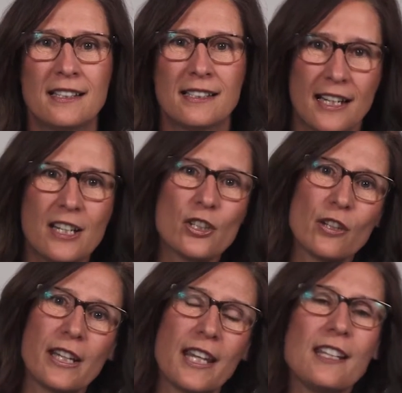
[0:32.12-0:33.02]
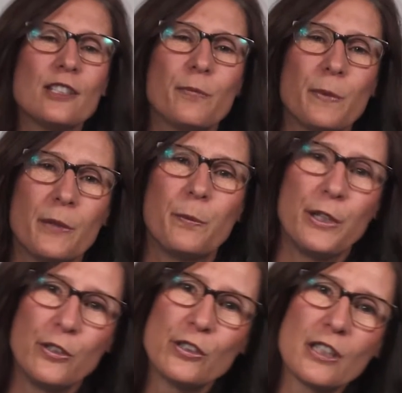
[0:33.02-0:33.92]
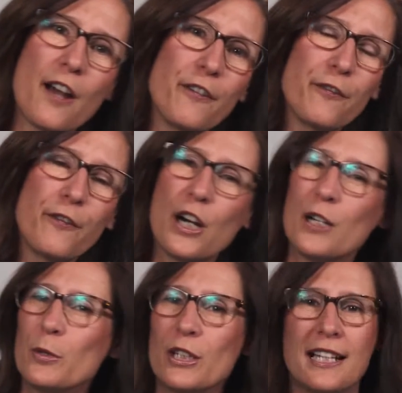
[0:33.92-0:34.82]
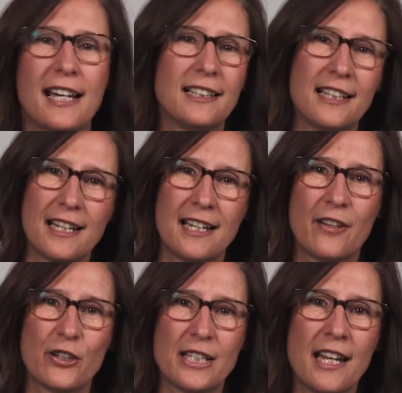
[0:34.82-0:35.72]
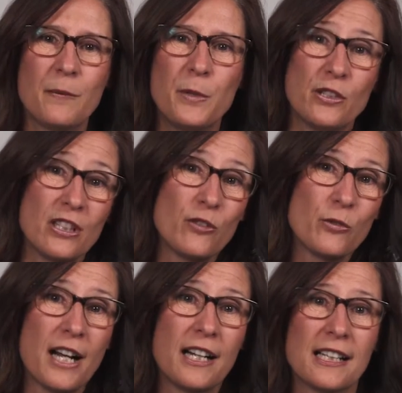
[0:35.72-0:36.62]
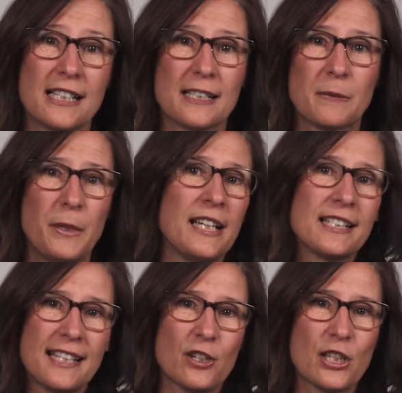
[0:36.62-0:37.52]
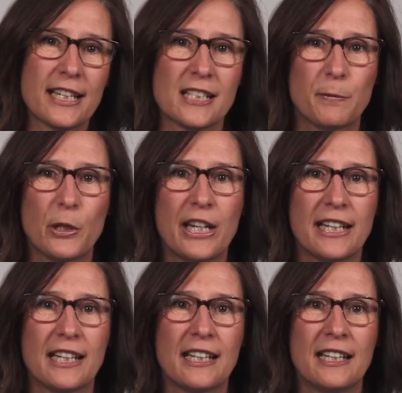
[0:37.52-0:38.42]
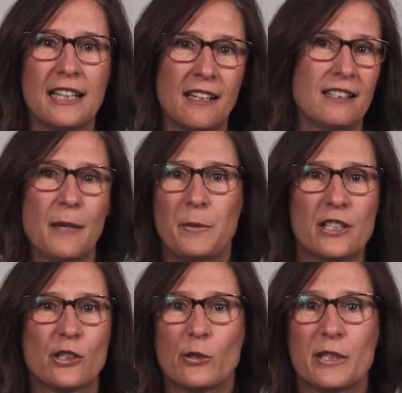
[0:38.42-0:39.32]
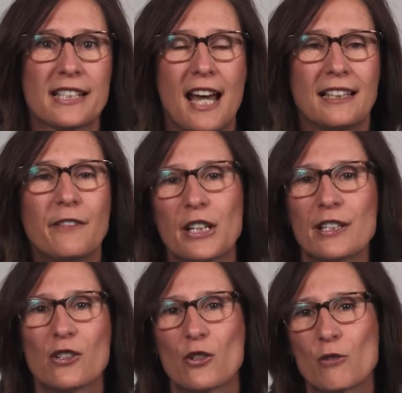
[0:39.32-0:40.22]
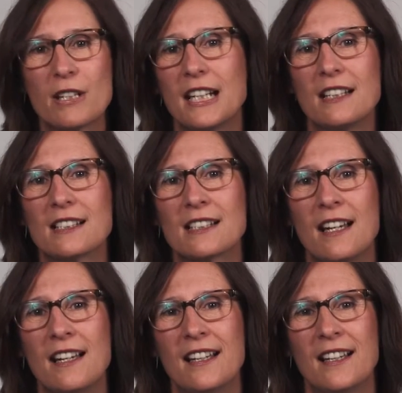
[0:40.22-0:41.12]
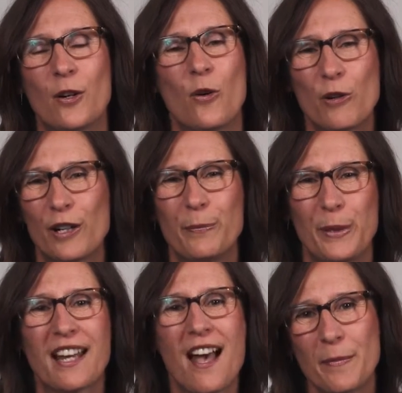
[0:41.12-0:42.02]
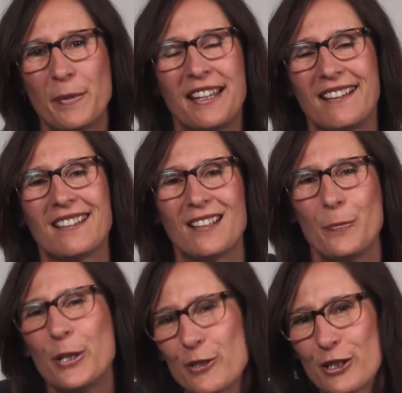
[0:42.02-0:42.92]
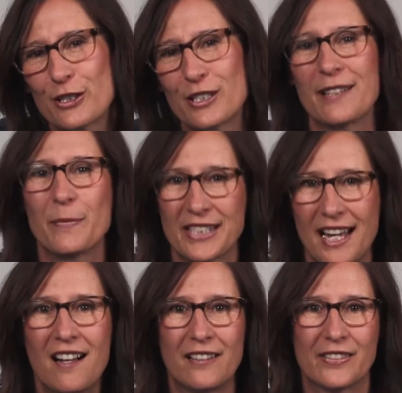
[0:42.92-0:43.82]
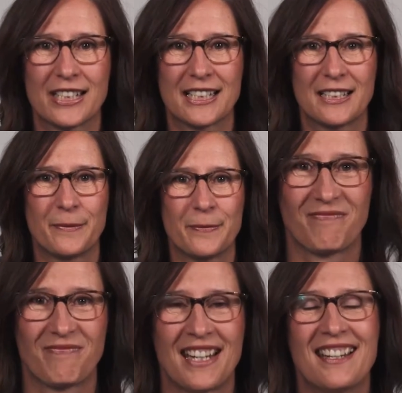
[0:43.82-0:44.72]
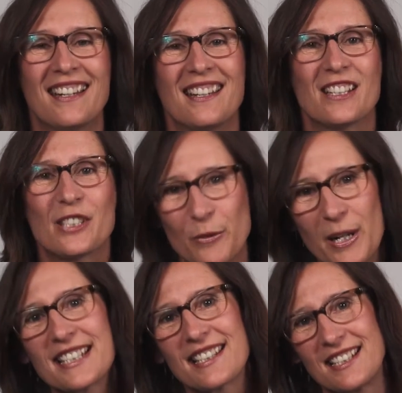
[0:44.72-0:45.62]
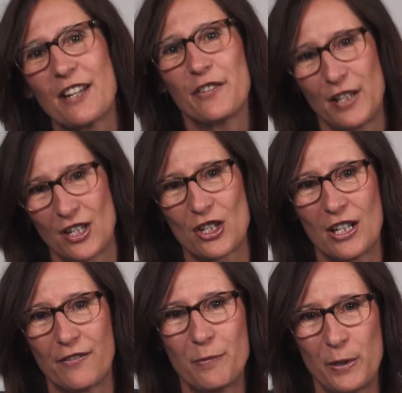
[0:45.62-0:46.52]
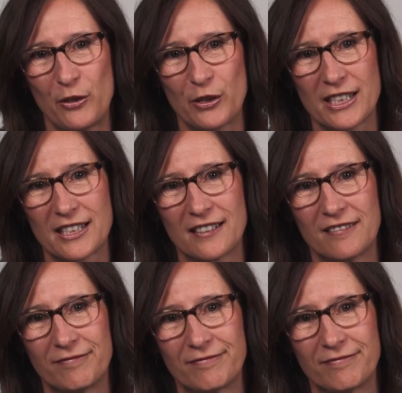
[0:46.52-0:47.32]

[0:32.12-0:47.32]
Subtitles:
Studies show that kids who've been abused are far more likely than others to end up using drugs, being sexually exploited, attempting suicide, living on the streets, or becoming abusers themselves. So what's the definition of abuse?